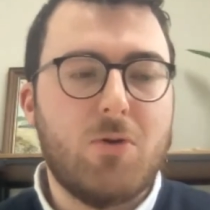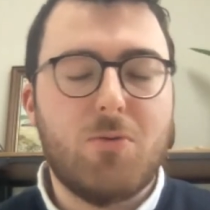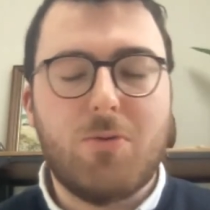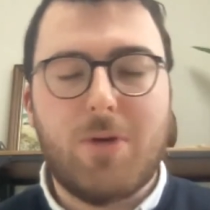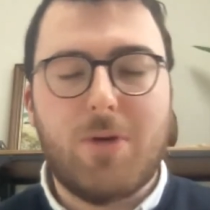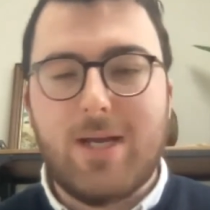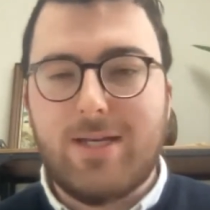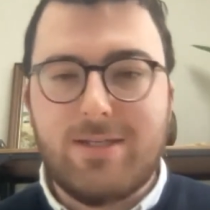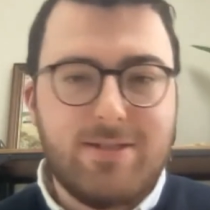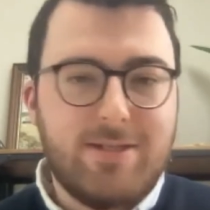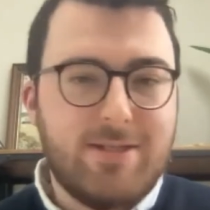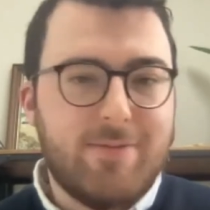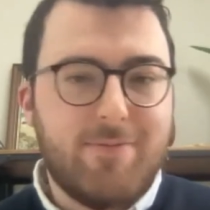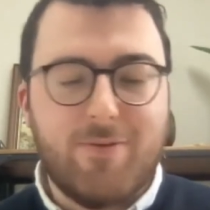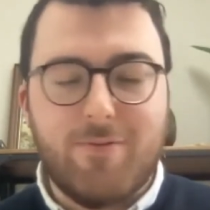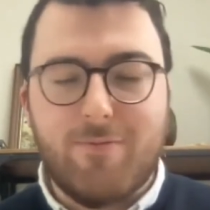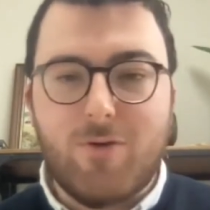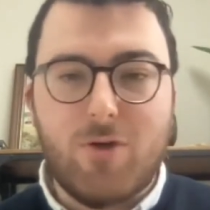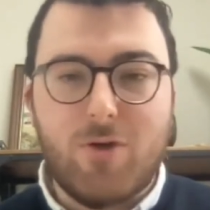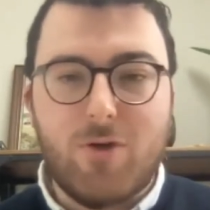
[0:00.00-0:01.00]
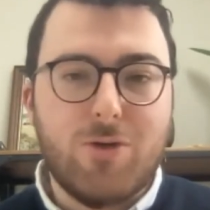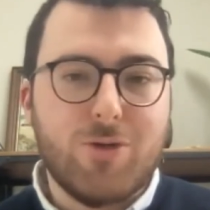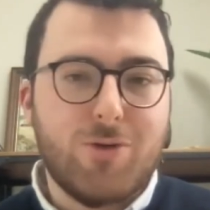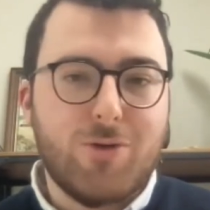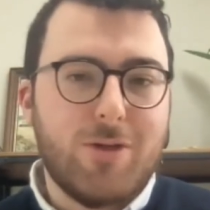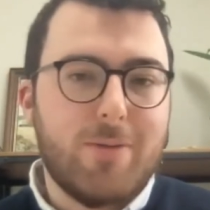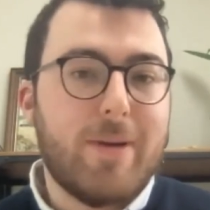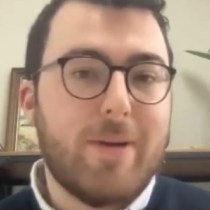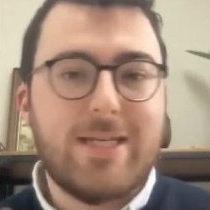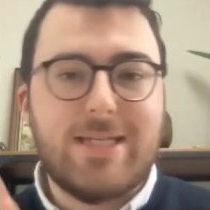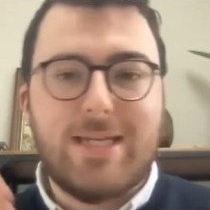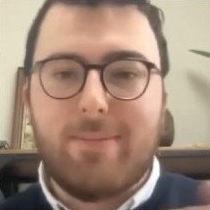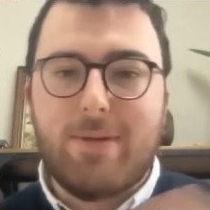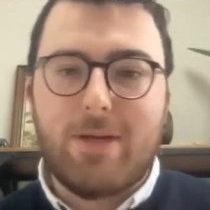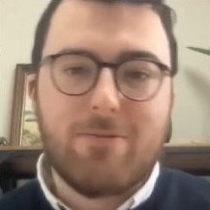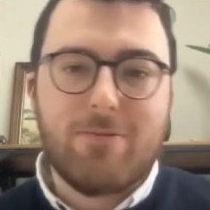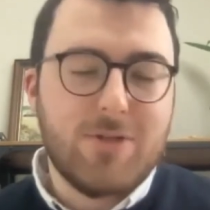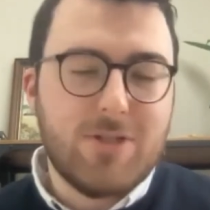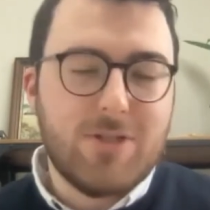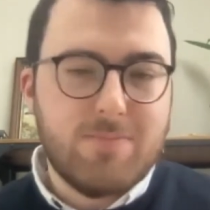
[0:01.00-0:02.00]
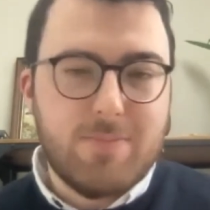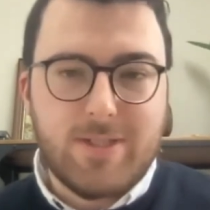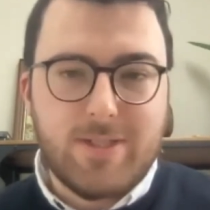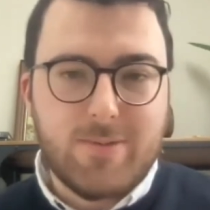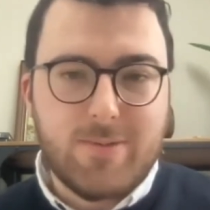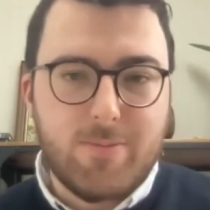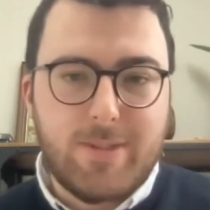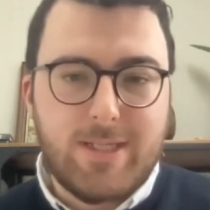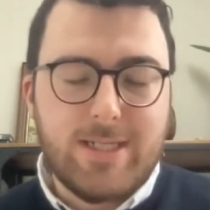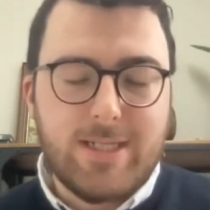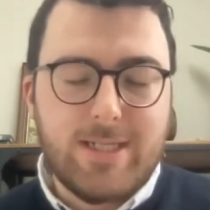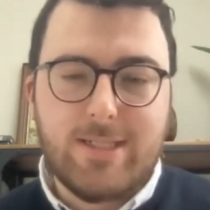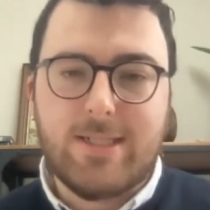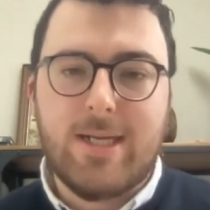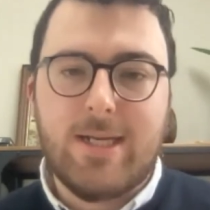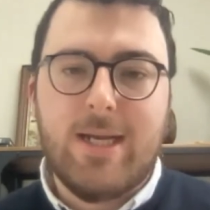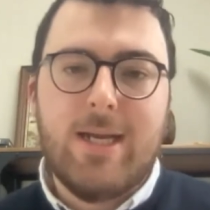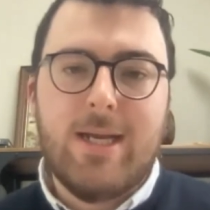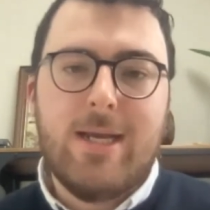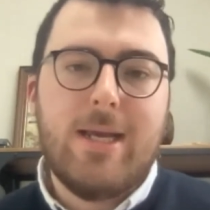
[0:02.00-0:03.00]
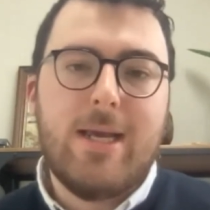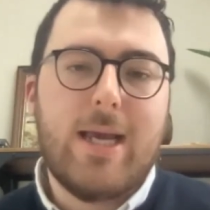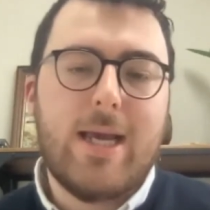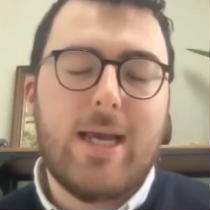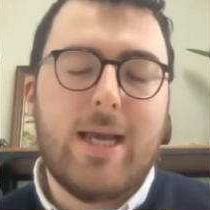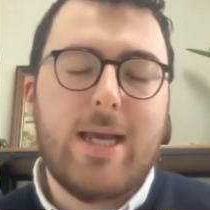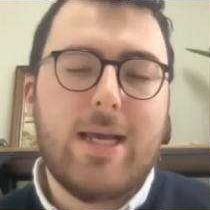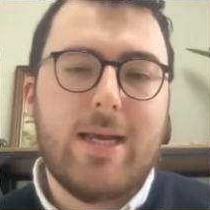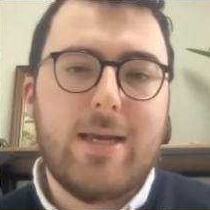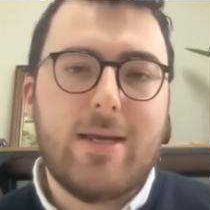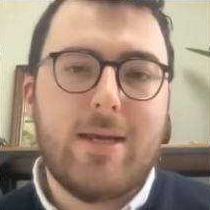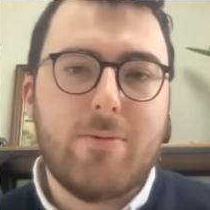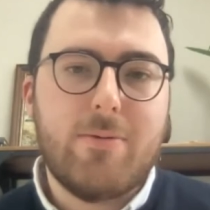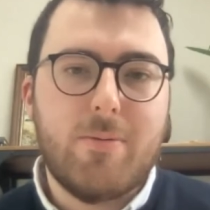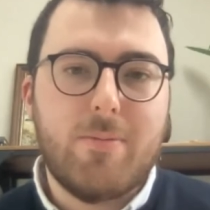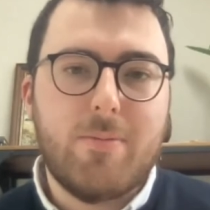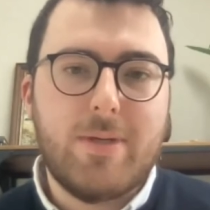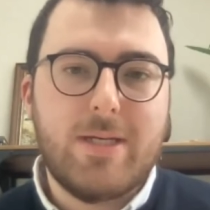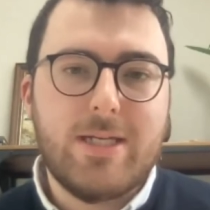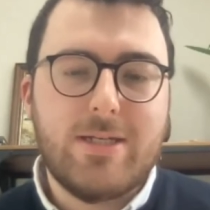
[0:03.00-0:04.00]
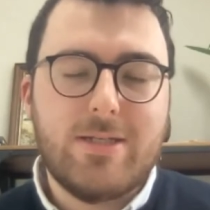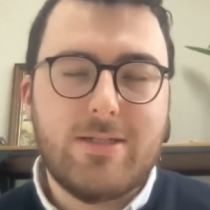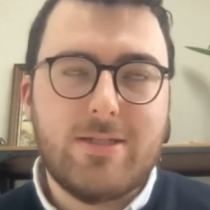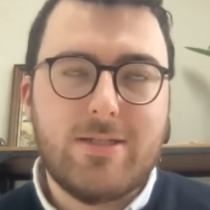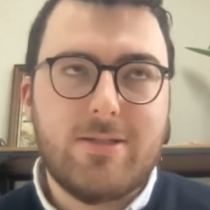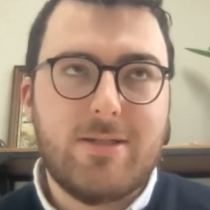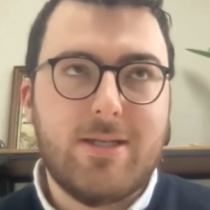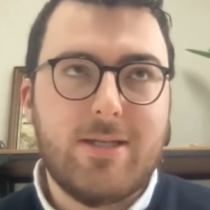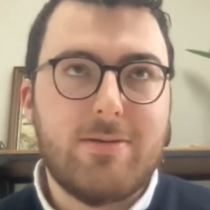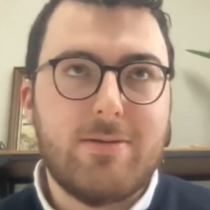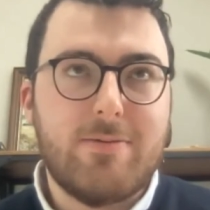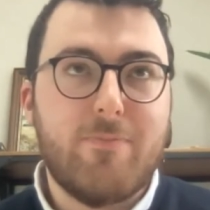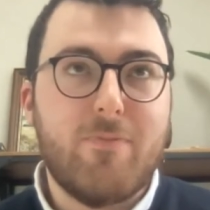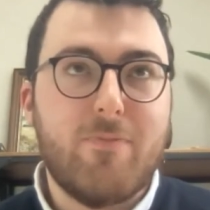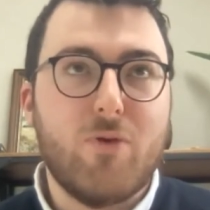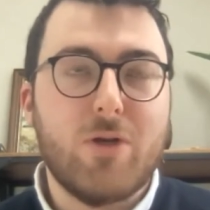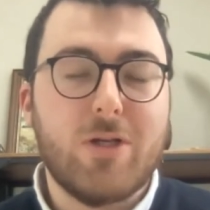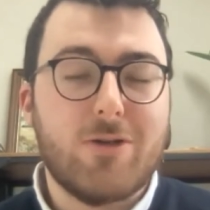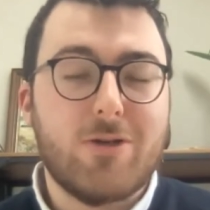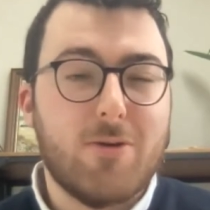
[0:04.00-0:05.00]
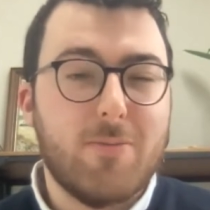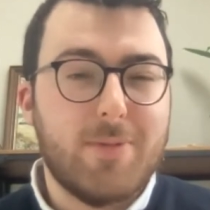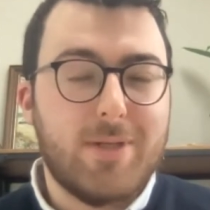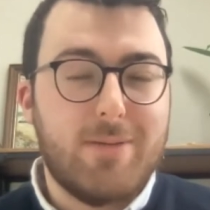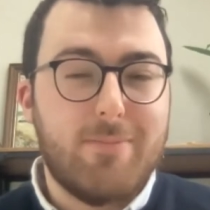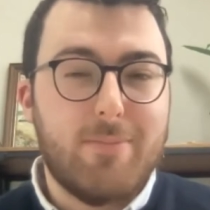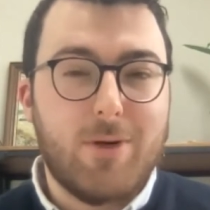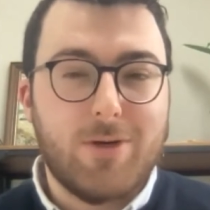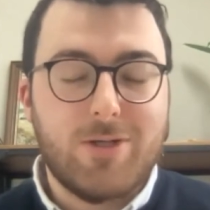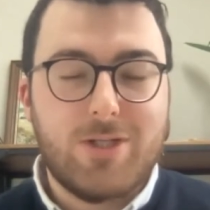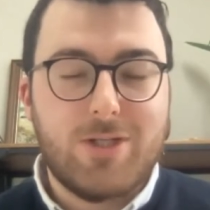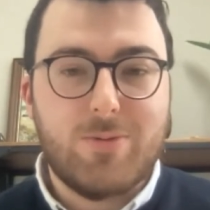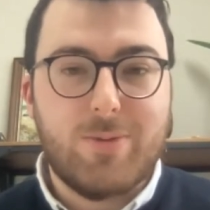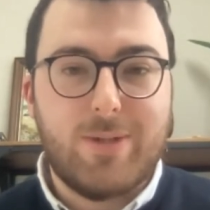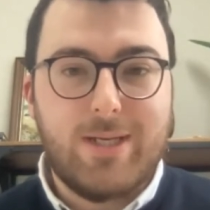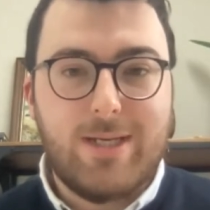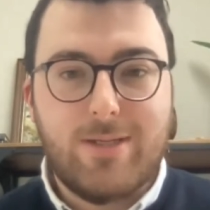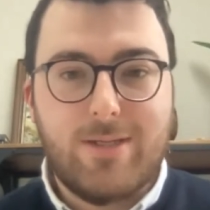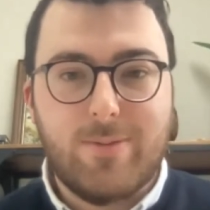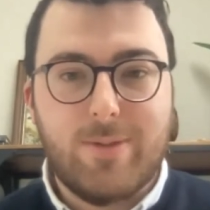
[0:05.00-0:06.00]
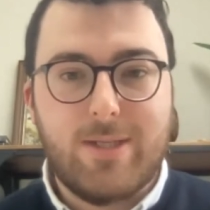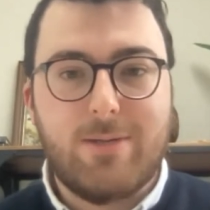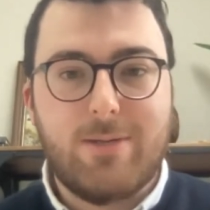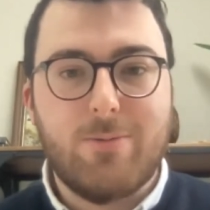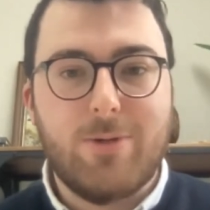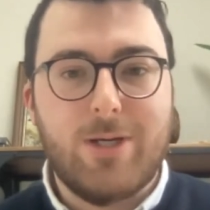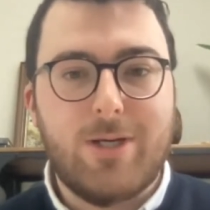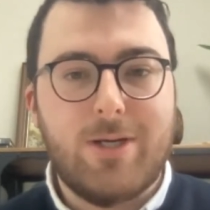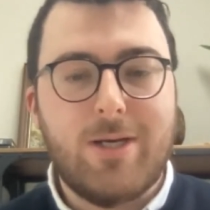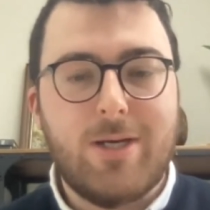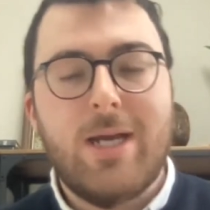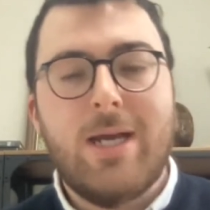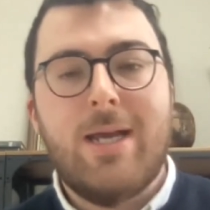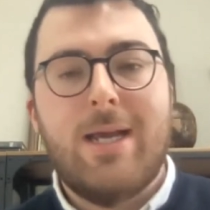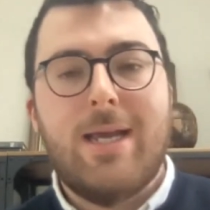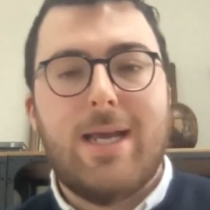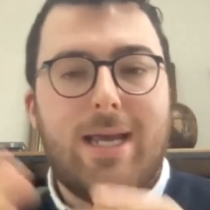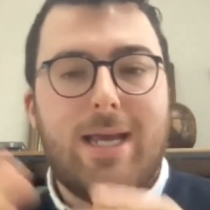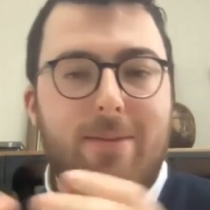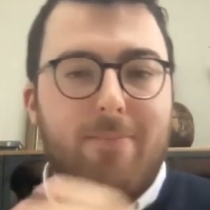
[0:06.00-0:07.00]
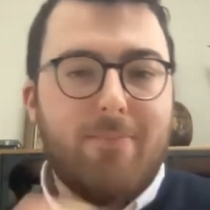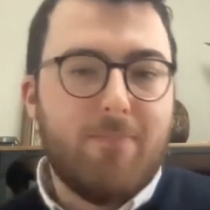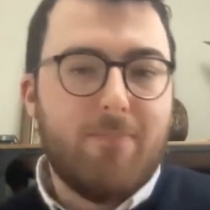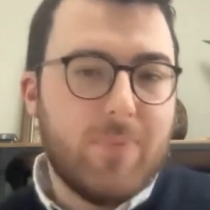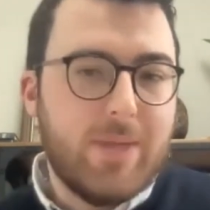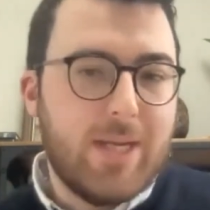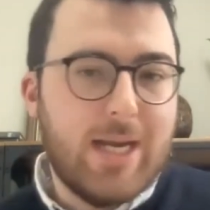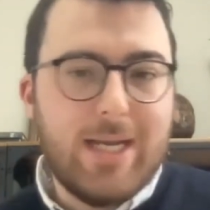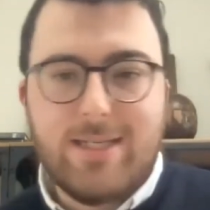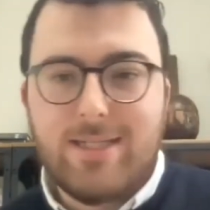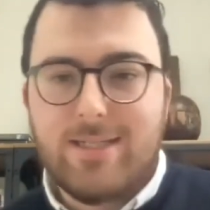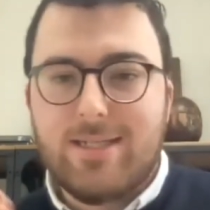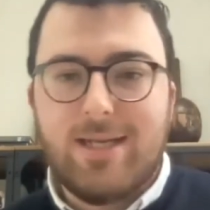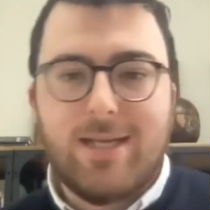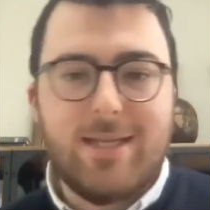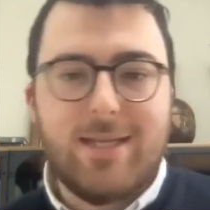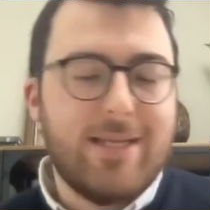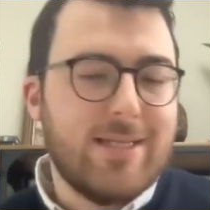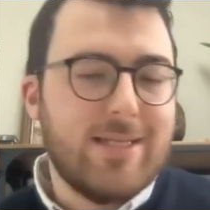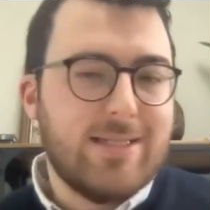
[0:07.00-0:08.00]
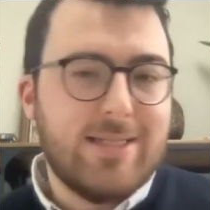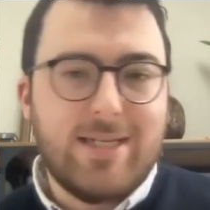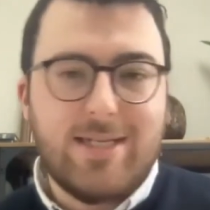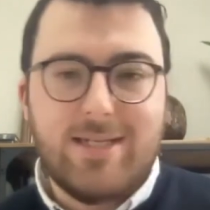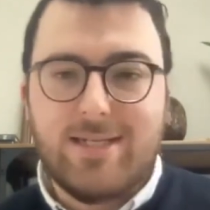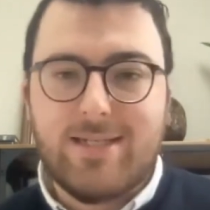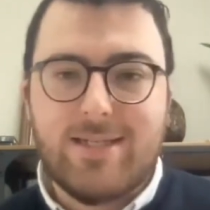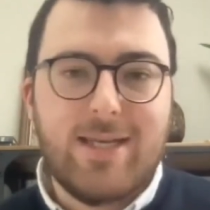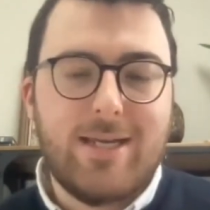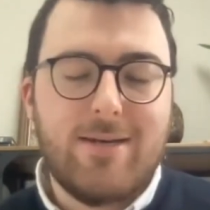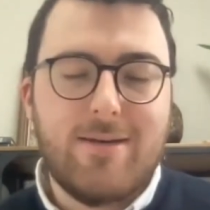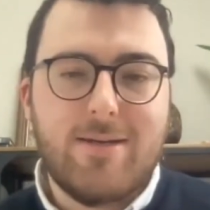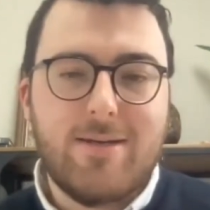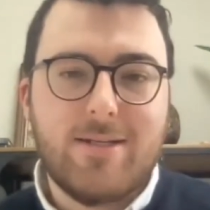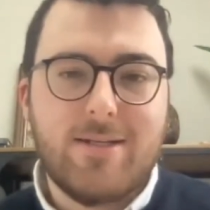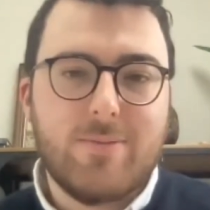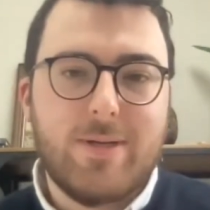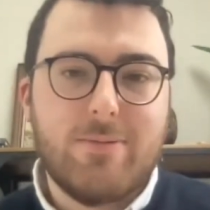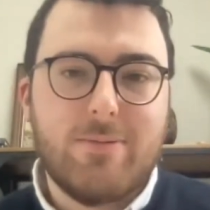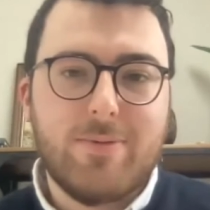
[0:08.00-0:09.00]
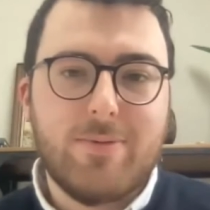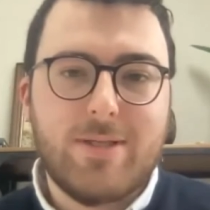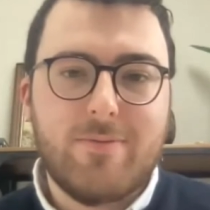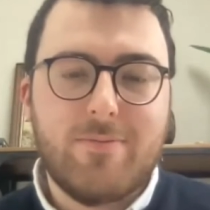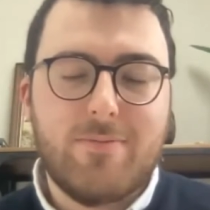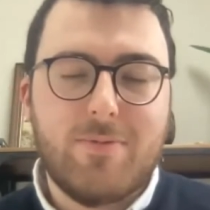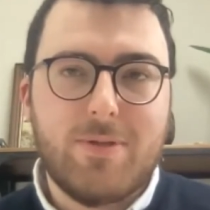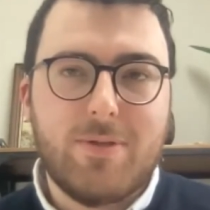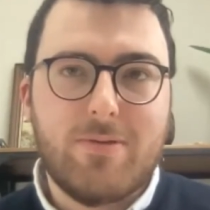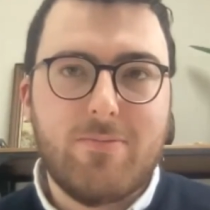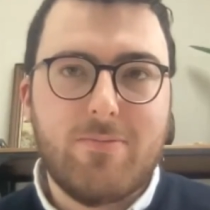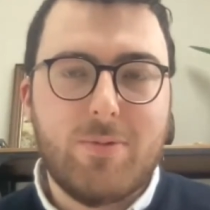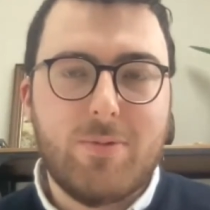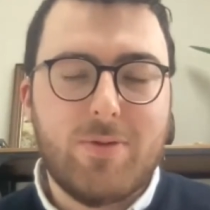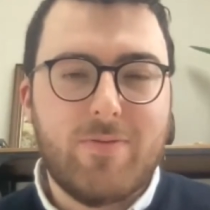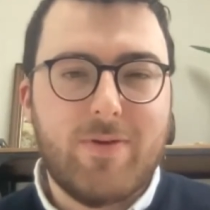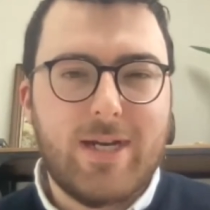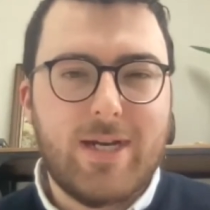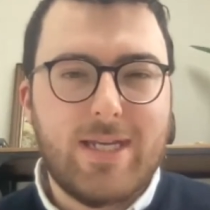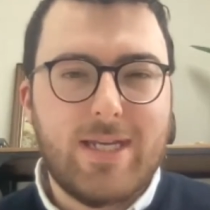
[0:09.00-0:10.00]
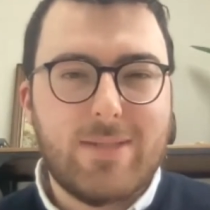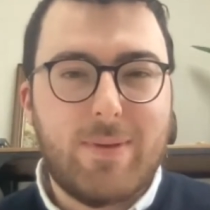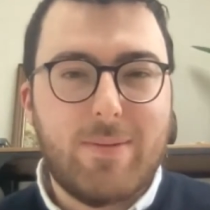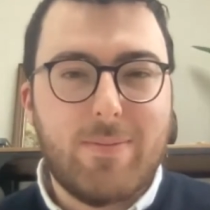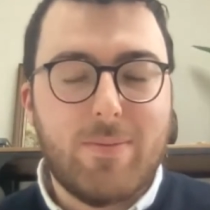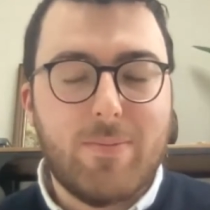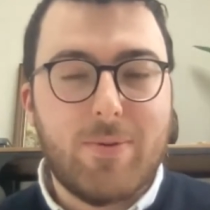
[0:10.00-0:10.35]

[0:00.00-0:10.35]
had different views on the pandemic response when we did the focus groups in March 2021, and then since then as well with various people.